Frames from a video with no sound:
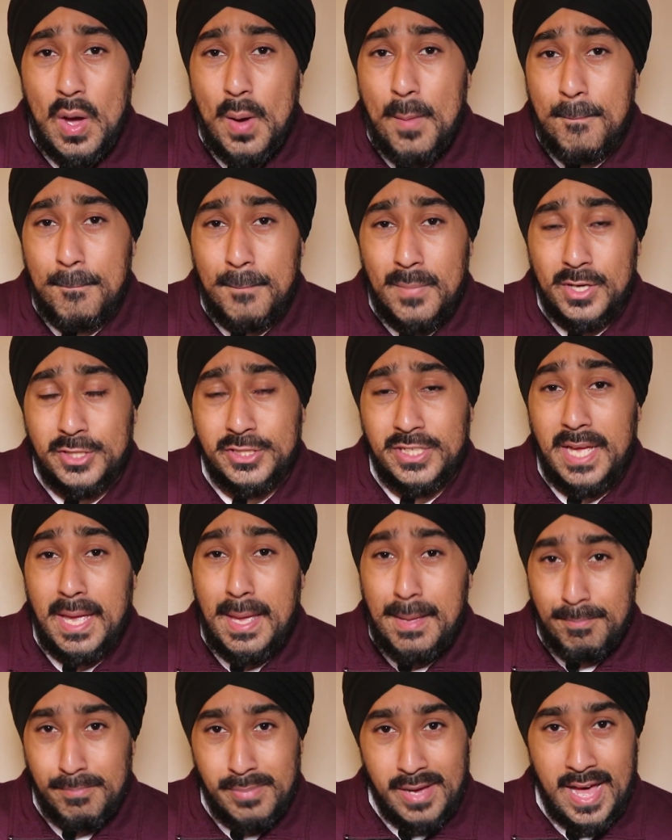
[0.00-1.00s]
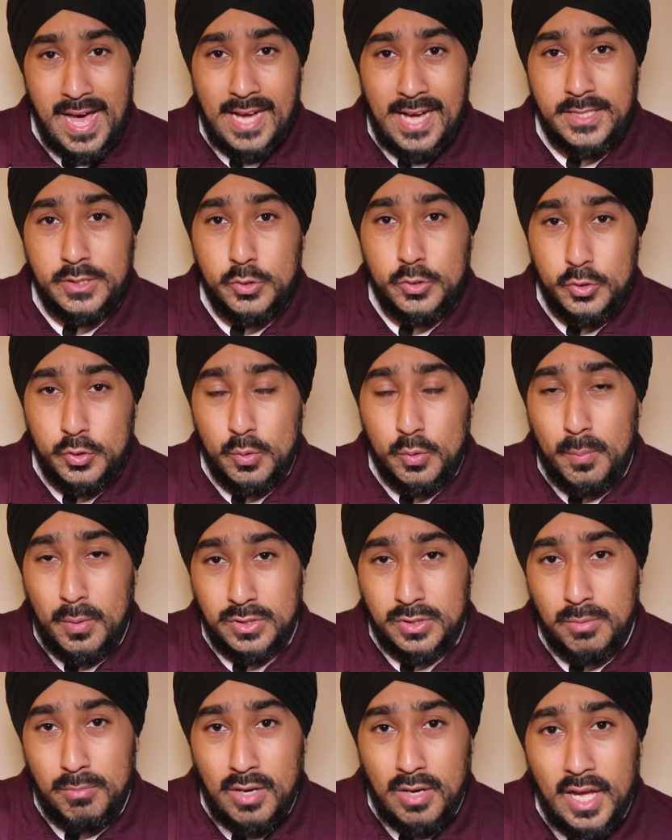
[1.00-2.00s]
much impact to your
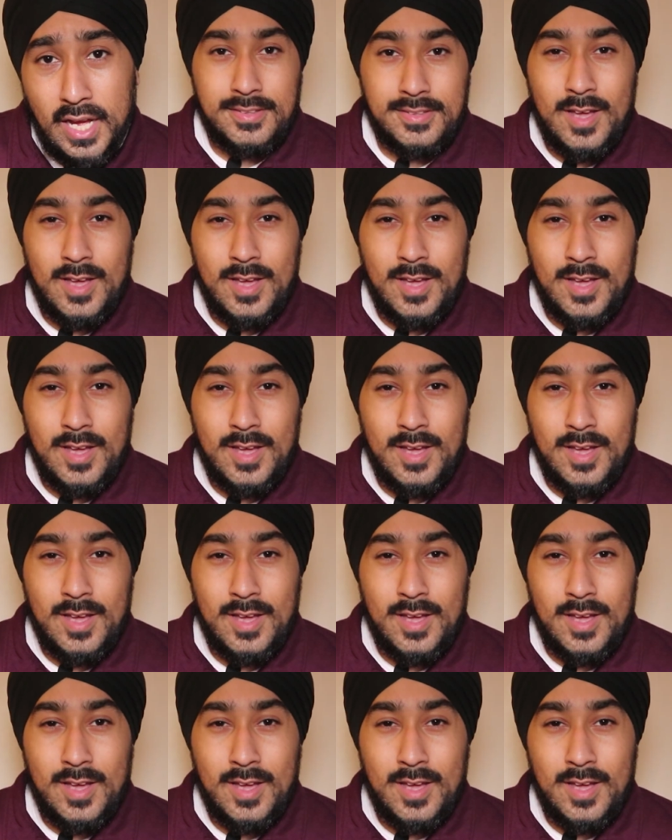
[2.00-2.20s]
bottom line.